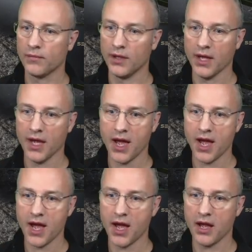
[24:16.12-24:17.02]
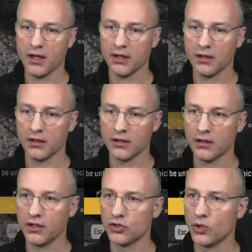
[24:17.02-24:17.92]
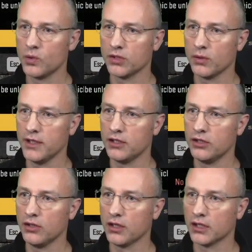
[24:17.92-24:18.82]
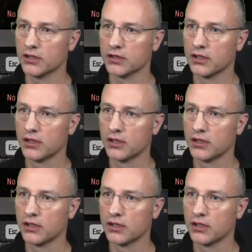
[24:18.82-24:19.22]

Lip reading: Yeah, there's always a way to do things.